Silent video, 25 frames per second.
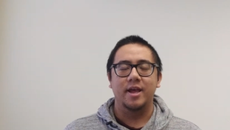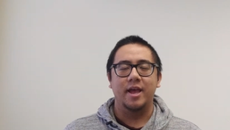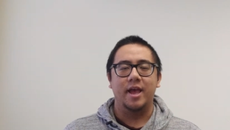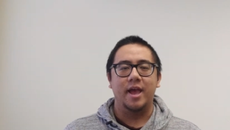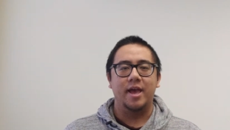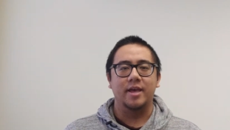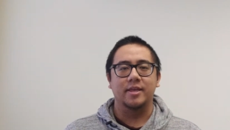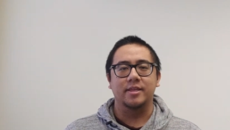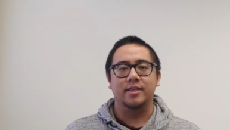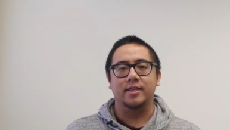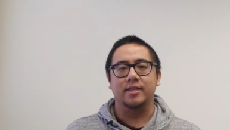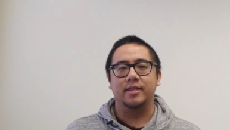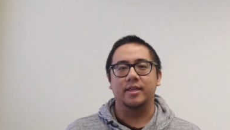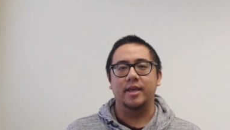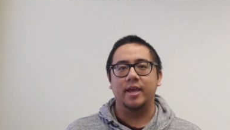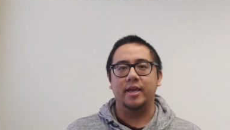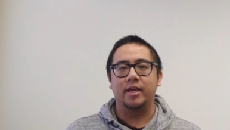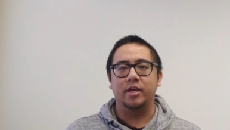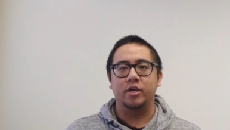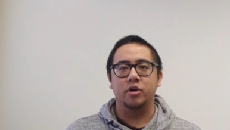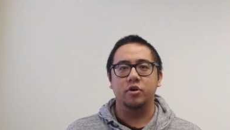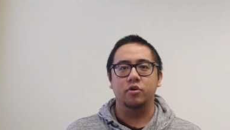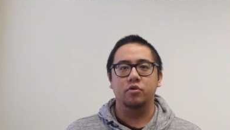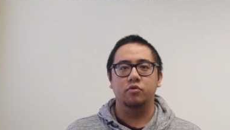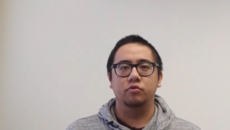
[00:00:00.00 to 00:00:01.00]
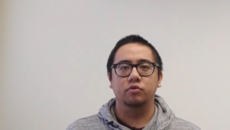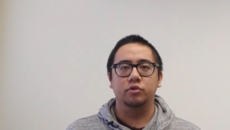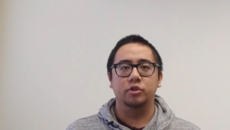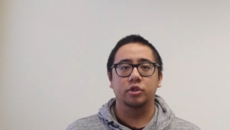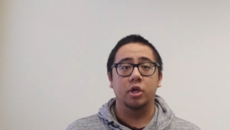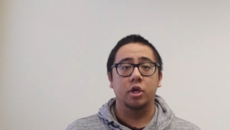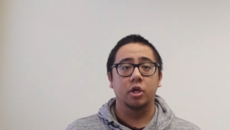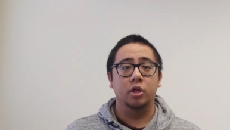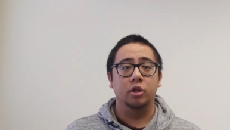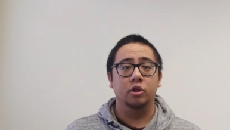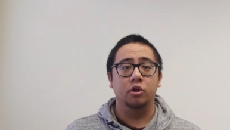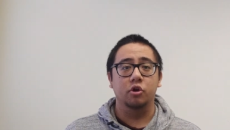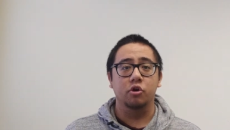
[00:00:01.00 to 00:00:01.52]
As the saying goes,
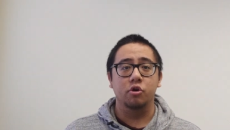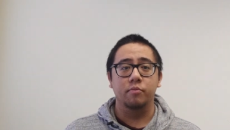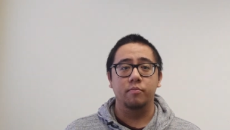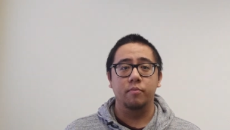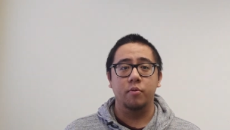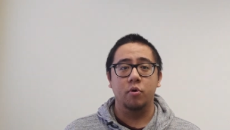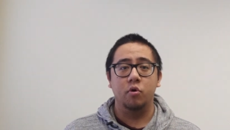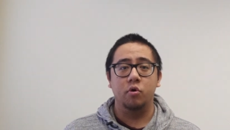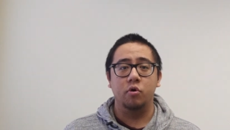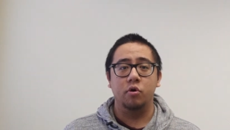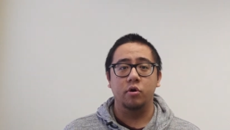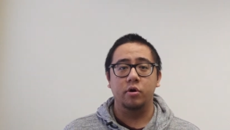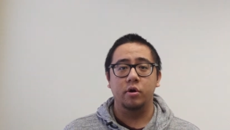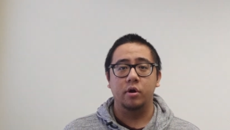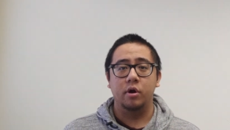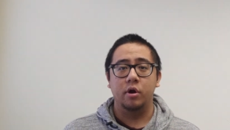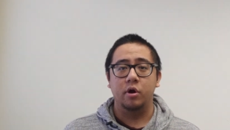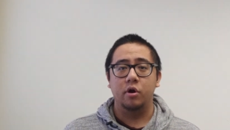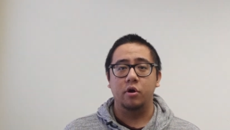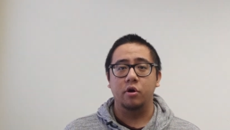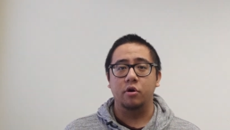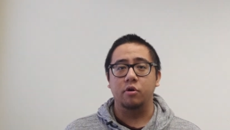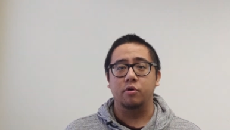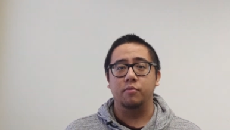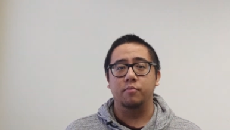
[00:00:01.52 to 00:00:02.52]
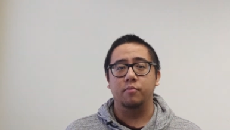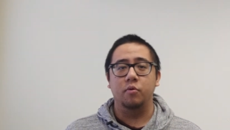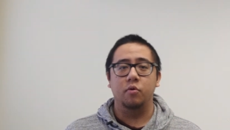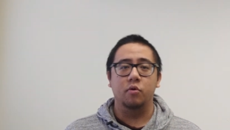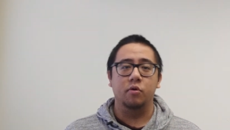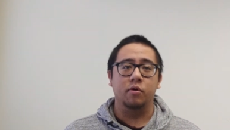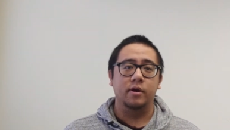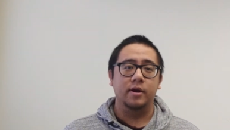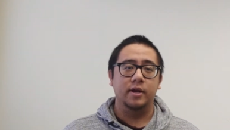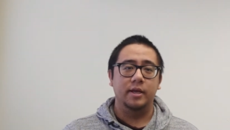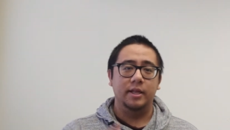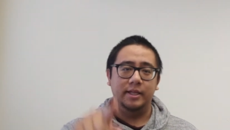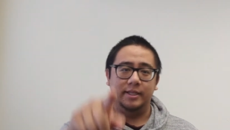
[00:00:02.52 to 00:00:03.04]
learn more, earn
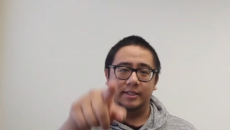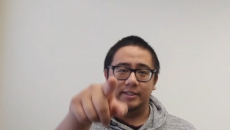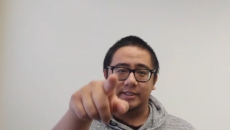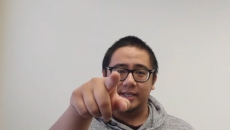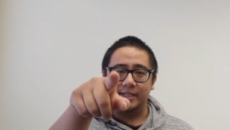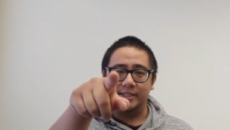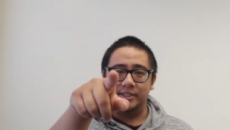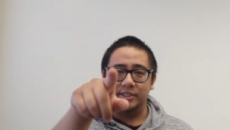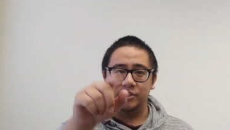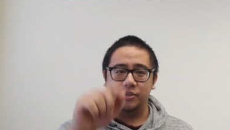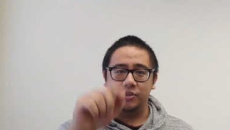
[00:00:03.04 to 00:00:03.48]
more. Let's get